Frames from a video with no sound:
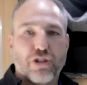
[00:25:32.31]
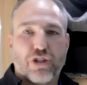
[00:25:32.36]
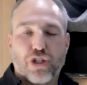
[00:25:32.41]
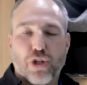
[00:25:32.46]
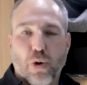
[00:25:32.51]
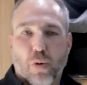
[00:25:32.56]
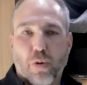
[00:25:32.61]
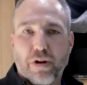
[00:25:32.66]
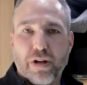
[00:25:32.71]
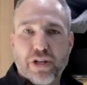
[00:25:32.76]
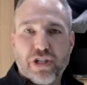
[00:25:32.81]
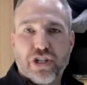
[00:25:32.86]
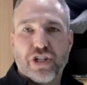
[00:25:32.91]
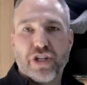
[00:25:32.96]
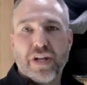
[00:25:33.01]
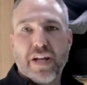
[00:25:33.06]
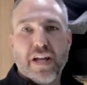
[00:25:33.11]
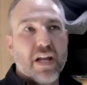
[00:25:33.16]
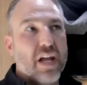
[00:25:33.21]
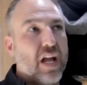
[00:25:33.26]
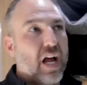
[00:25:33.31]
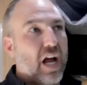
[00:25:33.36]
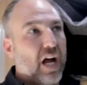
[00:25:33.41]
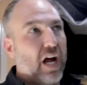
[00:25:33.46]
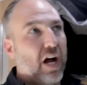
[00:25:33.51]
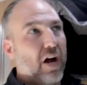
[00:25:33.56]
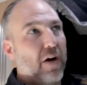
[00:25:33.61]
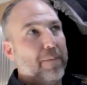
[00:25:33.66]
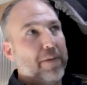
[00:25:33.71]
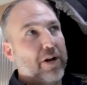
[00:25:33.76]
you storage.
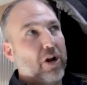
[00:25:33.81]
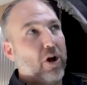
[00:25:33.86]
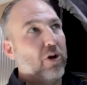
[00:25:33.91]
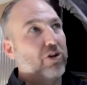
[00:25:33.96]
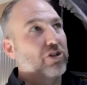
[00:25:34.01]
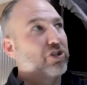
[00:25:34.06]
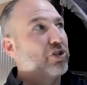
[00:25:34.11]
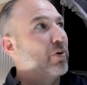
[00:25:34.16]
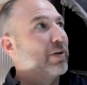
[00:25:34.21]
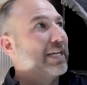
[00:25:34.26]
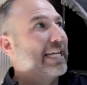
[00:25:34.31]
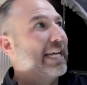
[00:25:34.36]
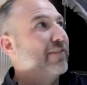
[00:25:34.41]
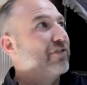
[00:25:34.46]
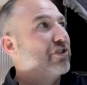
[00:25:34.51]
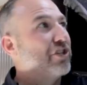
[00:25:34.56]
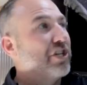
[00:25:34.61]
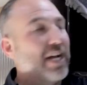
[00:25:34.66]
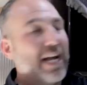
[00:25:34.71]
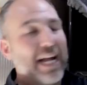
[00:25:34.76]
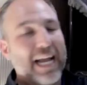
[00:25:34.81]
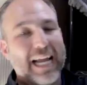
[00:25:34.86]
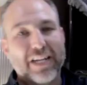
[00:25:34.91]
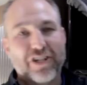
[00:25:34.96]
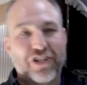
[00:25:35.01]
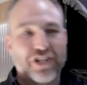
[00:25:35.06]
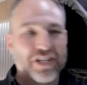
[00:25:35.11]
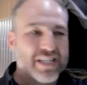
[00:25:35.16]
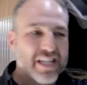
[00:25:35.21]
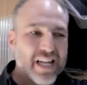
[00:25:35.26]
Um, it also gives you
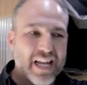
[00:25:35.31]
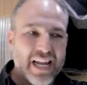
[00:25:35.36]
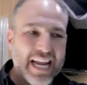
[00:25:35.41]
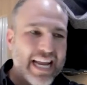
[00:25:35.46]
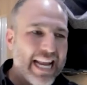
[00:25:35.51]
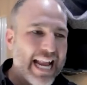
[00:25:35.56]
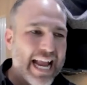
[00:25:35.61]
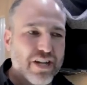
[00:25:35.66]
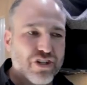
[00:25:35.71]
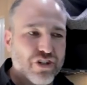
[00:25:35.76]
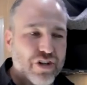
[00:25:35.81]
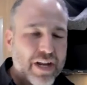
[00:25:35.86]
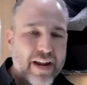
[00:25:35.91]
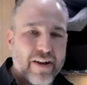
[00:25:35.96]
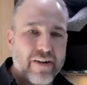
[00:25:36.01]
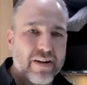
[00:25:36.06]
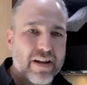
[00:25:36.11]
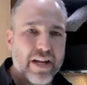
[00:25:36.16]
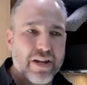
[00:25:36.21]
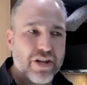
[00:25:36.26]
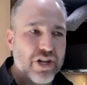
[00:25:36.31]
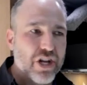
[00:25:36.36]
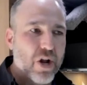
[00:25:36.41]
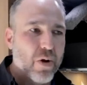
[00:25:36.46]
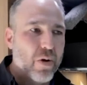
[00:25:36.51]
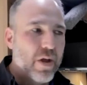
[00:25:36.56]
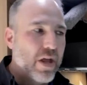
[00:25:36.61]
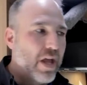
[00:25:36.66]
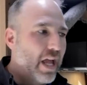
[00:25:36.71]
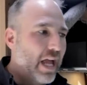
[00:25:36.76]
just a, uh, an extra area. You
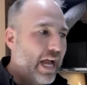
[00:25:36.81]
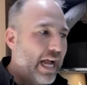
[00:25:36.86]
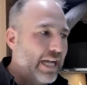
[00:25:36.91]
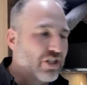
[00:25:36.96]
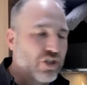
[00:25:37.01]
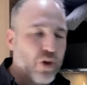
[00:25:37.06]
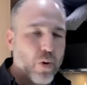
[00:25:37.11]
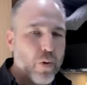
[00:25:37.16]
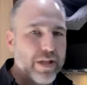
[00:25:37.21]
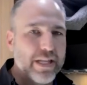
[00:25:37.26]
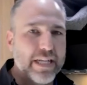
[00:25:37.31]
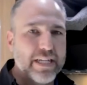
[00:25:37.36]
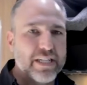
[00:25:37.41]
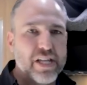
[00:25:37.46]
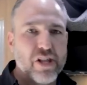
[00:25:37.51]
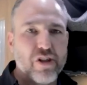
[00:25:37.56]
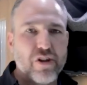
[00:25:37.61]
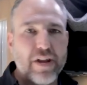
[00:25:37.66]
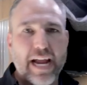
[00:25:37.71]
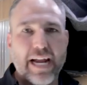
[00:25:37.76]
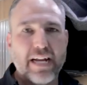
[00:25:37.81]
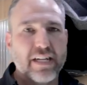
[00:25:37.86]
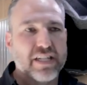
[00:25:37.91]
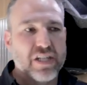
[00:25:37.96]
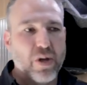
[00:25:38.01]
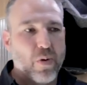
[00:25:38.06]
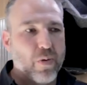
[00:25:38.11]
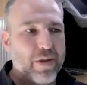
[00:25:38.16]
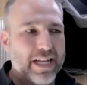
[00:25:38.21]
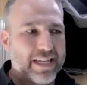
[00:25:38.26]
know, mm-hmm. I saw one these the other day to
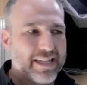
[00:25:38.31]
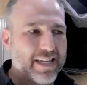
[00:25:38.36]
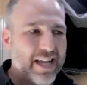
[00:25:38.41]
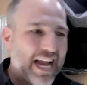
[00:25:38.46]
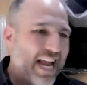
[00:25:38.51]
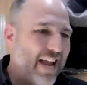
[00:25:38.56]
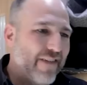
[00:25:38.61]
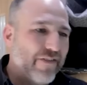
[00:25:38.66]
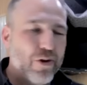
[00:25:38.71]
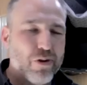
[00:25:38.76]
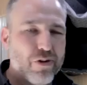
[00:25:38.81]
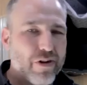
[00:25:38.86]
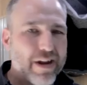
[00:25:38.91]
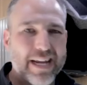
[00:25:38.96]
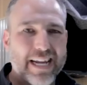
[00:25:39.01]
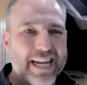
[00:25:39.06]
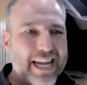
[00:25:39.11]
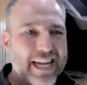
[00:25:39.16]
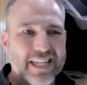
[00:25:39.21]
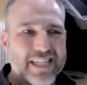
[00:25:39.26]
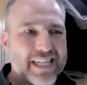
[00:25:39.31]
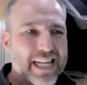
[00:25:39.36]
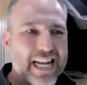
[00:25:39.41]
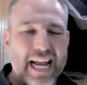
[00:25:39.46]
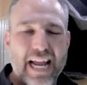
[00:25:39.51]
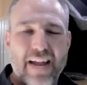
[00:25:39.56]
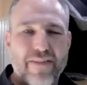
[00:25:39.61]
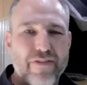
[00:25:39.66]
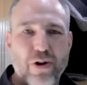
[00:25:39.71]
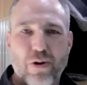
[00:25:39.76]
someone that said, I have no grandkids and
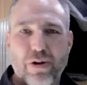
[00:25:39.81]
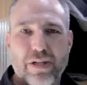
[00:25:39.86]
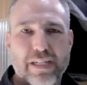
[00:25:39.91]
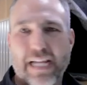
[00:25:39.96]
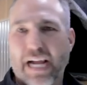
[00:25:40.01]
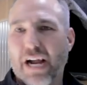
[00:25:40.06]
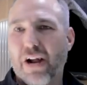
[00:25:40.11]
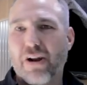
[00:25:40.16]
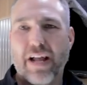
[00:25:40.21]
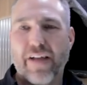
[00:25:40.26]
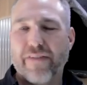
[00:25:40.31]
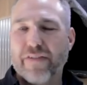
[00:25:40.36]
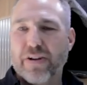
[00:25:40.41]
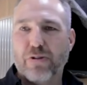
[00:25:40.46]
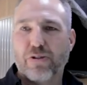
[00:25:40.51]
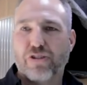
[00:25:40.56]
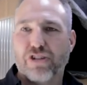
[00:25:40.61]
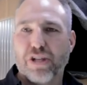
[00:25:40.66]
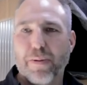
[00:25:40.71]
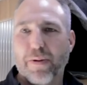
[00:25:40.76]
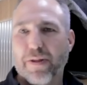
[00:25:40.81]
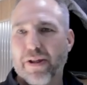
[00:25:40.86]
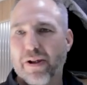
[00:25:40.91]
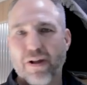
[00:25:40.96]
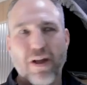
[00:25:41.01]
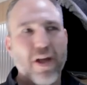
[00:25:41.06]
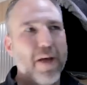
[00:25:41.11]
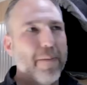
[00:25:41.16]
I have no desire to have anyone sleep up there.